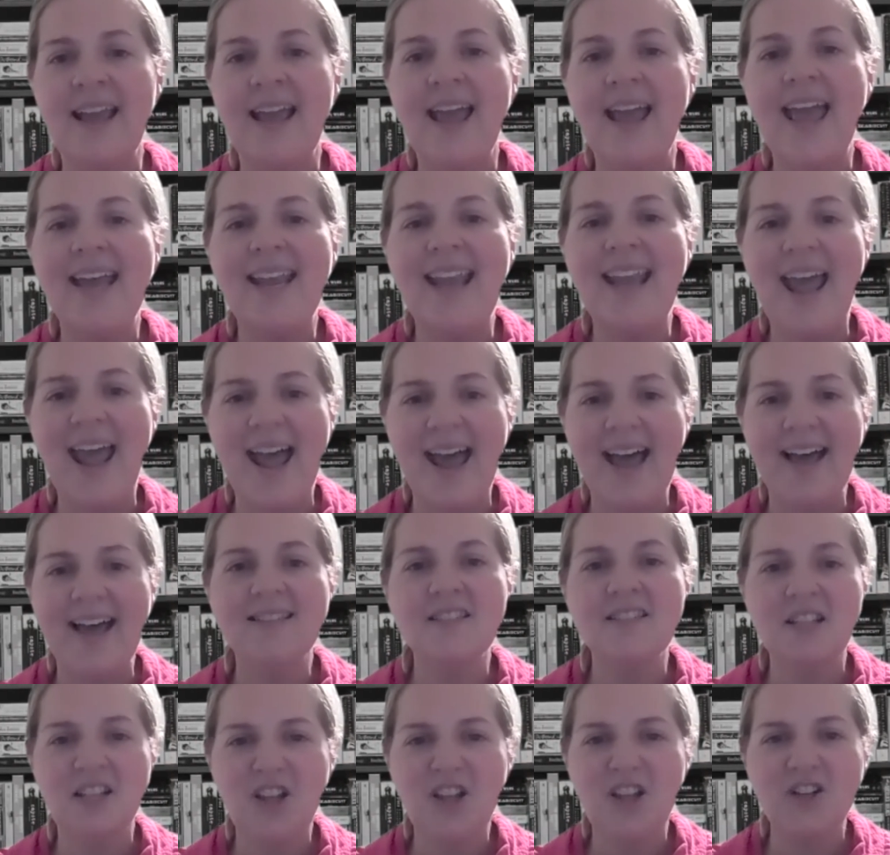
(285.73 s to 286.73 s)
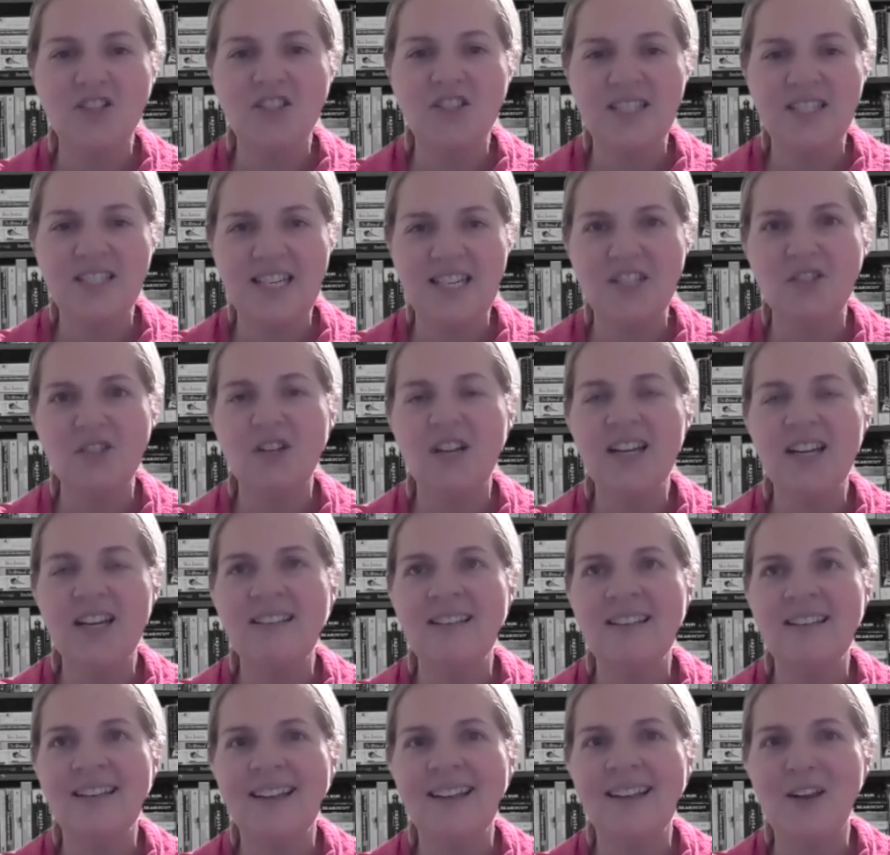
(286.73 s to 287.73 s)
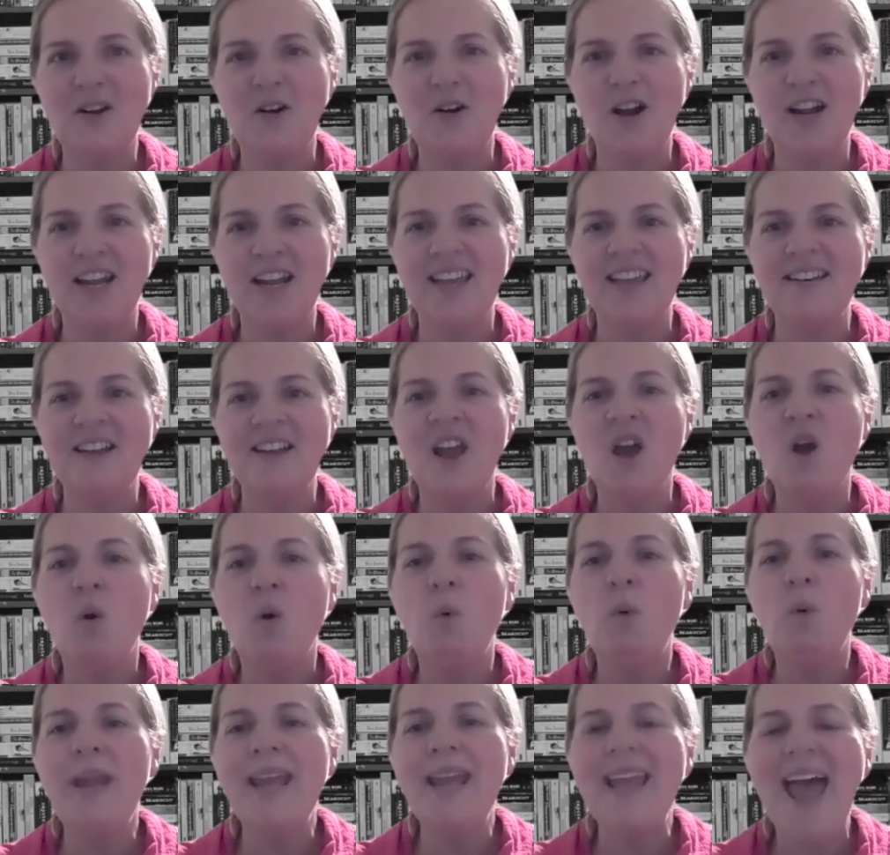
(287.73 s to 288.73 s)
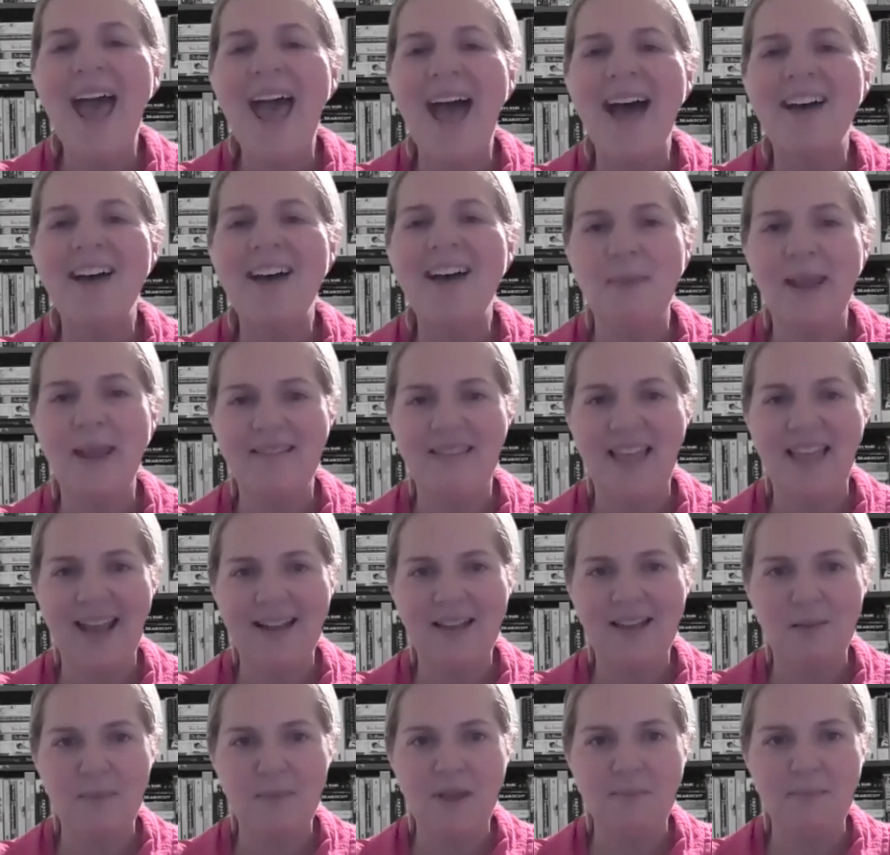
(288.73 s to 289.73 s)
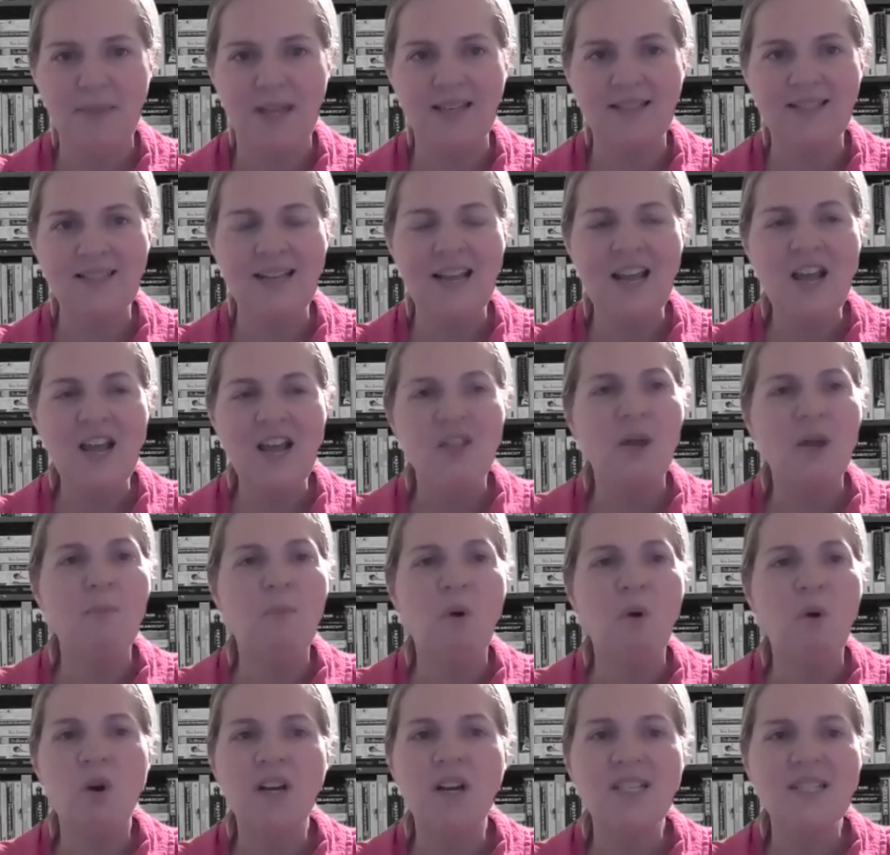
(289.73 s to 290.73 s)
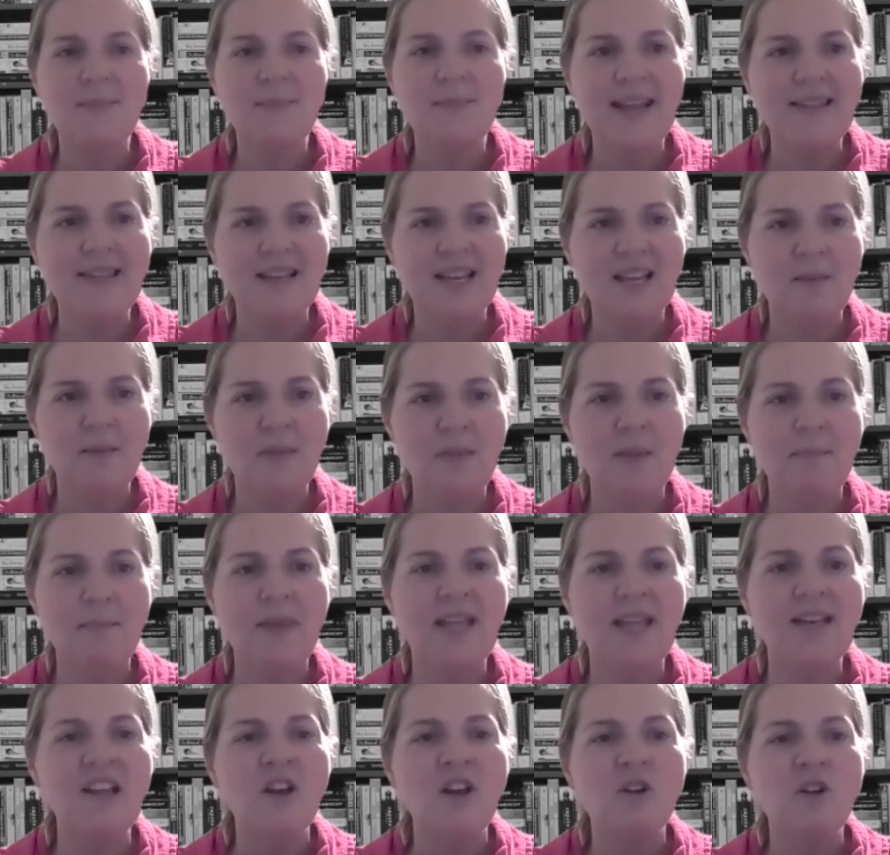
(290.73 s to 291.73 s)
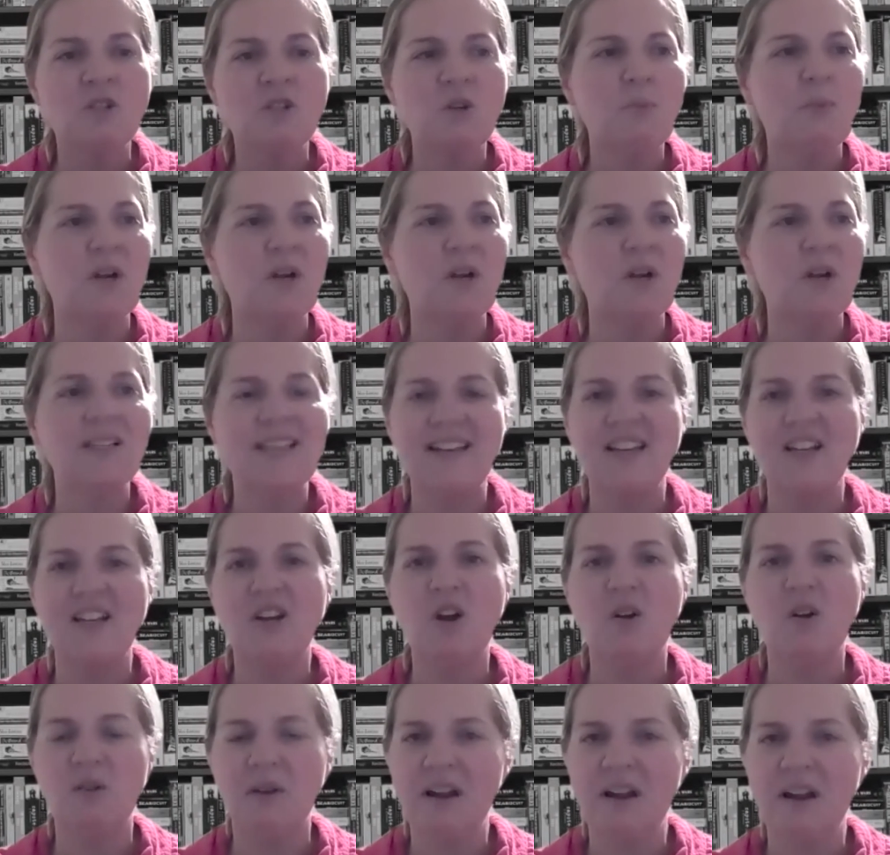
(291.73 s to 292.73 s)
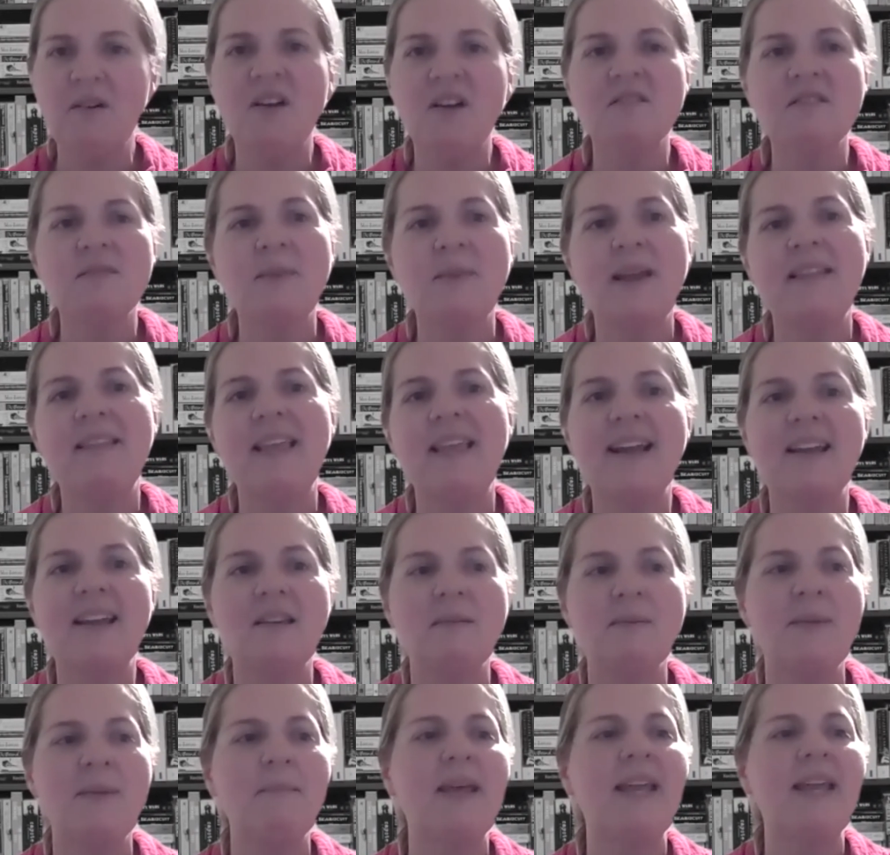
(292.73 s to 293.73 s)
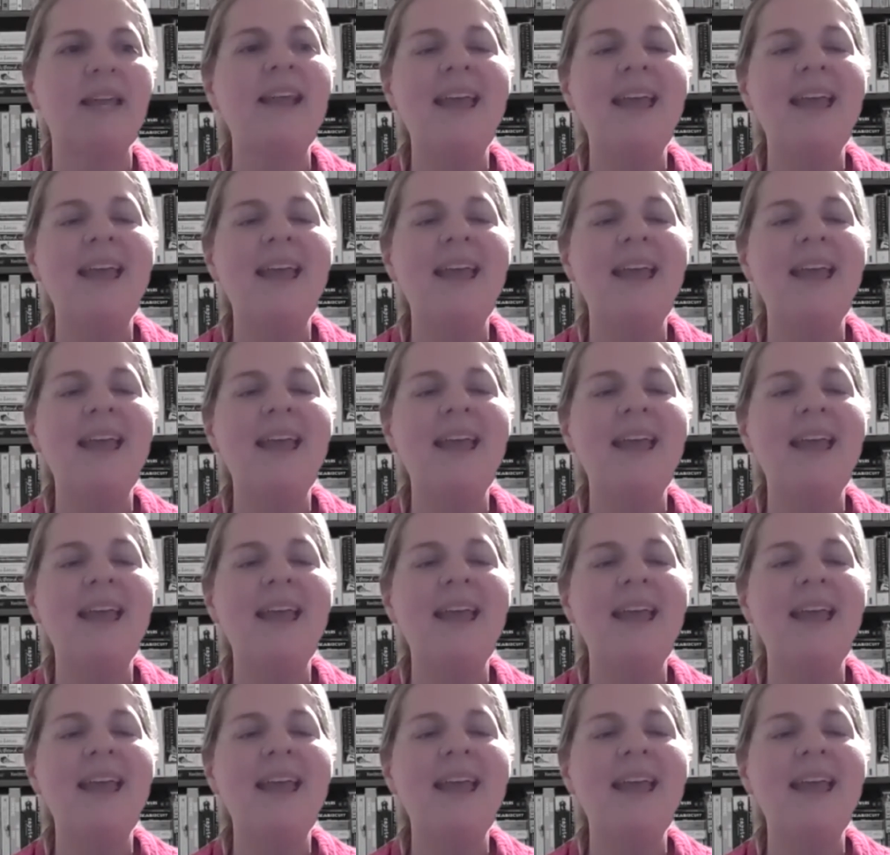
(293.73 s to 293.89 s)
And as the largest district in Oregon, we have made that commitment. The board's made the commitment, Superintendent Guerrero's made that commitment,